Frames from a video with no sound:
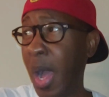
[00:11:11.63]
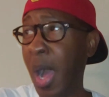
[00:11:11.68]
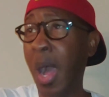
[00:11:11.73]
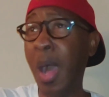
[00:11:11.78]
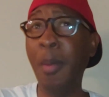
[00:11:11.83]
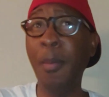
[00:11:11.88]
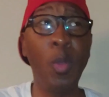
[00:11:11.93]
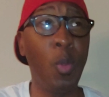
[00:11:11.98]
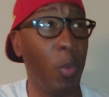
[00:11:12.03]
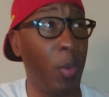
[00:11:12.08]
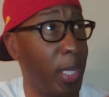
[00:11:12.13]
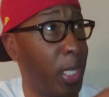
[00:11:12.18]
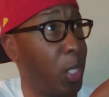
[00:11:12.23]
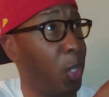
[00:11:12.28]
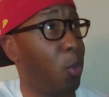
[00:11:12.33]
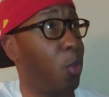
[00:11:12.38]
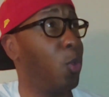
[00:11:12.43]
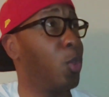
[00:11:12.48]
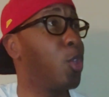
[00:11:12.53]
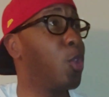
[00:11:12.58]
I'm
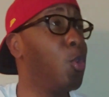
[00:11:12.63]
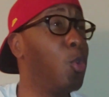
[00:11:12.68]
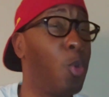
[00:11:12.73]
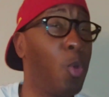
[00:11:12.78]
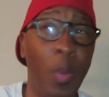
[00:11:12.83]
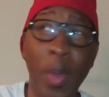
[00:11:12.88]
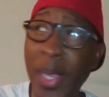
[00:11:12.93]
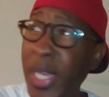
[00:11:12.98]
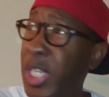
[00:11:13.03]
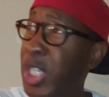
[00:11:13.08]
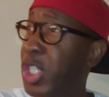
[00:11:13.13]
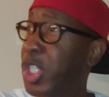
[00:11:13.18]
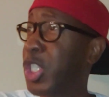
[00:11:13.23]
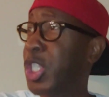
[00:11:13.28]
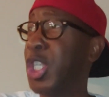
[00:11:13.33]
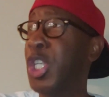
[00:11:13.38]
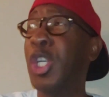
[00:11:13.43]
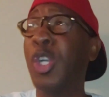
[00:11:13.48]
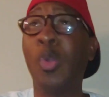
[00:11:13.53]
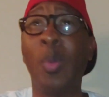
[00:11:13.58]
queen, you queen,
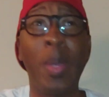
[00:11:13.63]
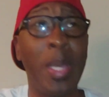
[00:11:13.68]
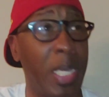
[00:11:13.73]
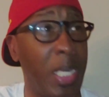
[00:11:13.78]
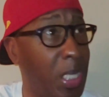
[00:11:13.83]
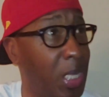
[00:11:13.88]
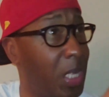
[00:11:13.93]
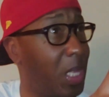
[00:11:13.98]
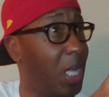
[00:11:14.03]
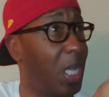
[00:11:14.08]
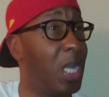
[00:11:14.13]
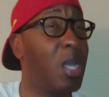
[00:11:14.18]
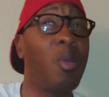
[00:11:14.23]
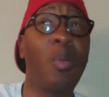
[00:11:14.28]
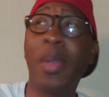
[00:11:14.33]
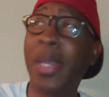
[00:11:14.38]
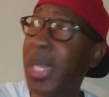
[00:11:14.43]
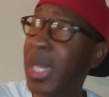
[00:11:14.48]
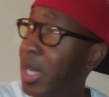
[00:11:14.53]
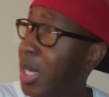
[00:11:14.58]
she queen, they
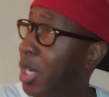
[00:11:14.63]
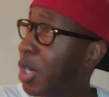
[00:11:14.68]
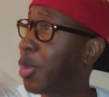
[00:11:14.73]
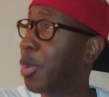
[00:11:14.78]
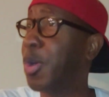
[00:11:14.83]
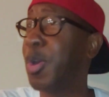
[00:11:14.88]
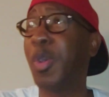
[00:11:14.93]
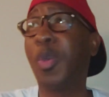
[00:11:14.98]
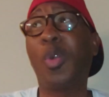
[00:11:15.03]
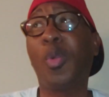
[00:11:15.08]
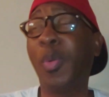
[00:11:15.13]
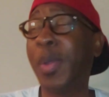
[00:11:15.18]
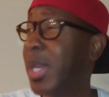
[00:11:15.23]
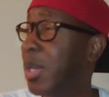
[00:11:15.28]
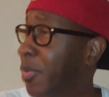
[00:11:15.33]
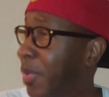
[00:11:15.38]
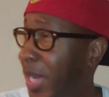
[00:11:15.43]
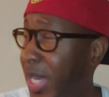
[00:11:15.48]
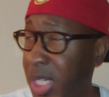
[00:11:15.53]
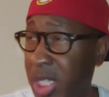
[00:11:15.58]
queen, girl
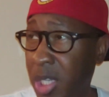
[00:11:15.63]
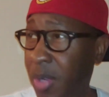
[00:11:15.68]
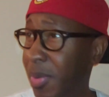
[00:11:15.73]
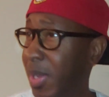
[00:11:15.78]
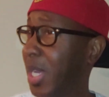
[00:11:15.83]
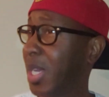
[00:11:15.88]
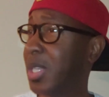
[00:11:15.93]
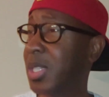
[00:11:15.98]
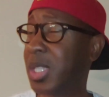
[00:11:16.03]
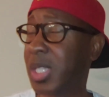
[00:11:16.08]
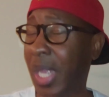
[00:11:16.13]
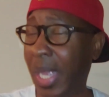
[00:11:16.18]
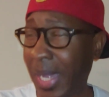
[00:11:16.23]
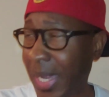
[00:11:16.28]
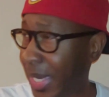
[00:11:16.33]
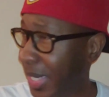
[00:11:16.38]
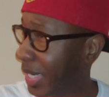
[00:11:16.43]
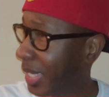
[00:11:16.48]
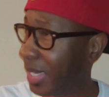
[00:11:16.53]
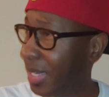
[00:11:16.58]
queen, where's your hits,
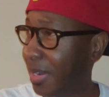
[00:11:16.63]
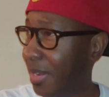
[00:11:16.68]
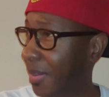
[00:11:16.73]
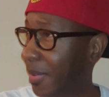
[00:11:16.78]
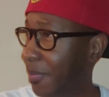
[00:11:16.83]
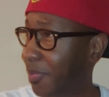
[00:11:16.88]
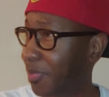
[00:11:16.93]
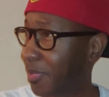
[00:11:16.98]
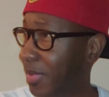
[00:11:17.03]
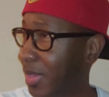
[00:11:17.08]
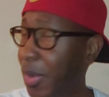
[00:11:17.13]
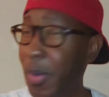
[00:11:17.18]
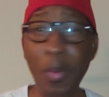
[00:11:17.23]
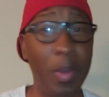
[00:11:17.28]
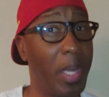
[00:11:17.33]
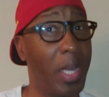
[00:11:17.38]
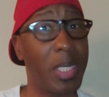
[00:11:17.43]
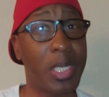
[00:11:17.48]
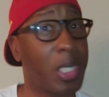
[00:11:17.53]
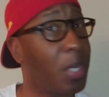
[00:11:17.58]
honey?
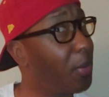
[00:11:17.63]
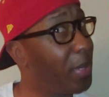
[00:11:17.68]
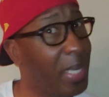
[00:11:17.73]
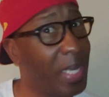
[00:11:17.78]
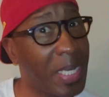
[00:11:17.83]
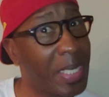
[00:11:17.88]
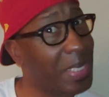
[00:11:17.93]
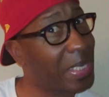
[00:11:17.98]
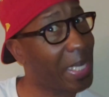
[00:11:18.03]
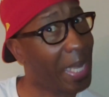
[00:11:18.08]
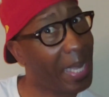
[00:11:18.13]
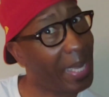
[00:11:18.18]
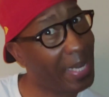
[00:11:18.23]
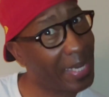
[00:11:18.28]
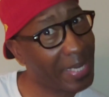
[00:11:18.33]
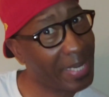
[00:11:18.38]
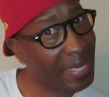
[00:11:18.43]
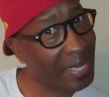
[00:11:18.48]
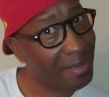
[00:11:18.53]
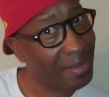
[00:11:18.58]
Where's your hits,
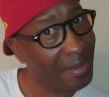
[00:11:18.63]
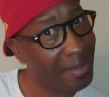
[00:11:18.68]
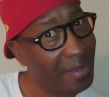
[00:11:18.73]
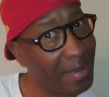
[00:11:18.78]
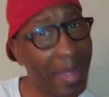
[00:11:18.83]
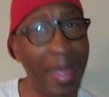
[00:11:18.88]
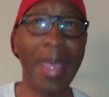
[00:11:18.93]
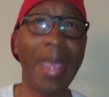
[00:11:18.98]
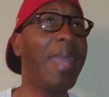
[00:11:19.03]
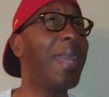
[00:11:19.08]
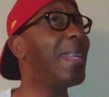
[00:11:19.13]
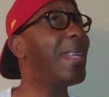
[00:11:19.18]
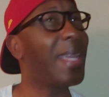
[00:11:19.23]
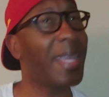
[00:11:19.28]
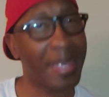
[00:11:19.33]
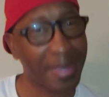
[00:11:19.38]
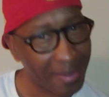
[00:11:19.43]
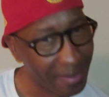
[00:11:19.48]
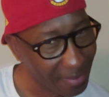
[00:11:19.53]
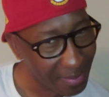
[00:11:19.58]
honey?
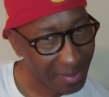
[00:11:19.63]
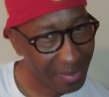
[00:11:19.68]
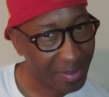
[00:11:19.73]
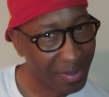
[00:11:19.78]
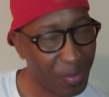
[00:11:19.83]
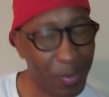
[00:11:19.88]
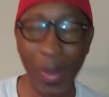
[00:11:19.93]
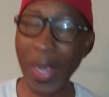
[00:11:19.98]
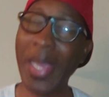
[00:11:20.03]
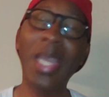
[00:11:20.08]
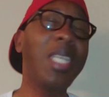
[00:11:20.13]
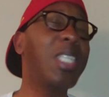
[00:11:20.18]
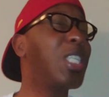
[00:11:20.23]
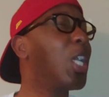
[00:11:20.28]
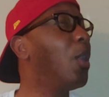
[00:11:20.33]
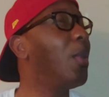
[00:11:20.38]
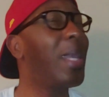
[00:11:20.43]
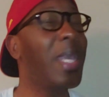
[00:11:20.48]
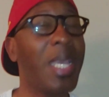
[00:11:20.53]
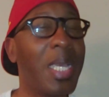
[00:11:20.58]
Honey, where's
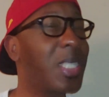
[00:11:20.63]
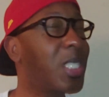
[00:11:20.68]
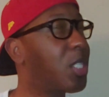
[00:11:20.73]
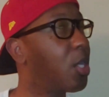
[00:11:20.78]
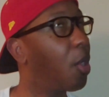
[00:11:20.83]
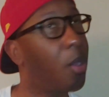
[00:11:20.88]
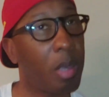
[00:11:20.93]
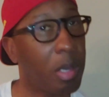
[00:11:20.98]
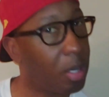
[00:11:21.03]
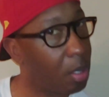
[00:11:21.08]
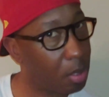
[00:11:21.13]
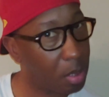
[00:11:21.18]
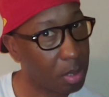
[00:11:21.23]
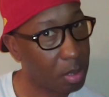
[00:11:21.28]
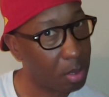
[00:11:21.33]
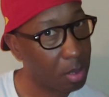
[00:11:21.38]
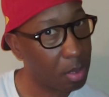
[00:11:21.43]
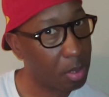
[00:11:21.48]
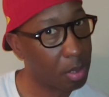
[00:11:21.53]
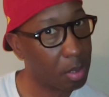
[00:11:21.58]
your hits, girl?
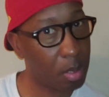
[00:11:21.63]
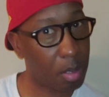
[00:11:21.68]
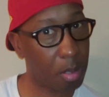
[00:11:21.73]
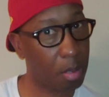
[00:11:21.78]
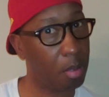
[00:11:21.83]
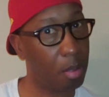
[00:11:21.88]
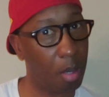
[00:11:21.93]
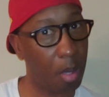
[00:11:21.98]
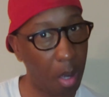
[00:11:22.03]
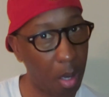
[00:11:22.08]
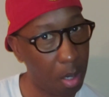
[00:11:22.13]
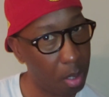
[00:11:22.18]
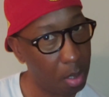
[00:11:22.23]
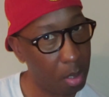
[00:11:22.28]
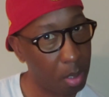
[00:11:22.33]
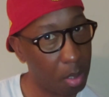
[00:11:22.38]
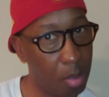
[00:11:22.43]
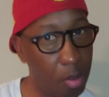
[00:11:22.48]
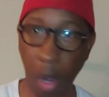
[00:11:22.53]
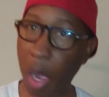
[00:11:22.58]
Girl,
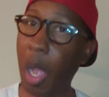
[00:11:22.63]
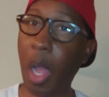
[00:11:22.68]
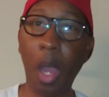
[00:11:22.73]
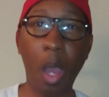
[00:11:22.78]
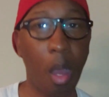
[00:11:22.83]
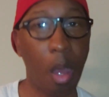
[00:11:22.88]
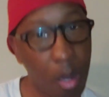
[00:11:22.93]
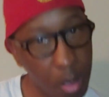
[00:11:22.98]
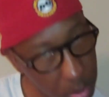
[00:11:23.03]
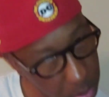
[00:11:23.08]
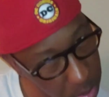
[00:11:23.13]
girl.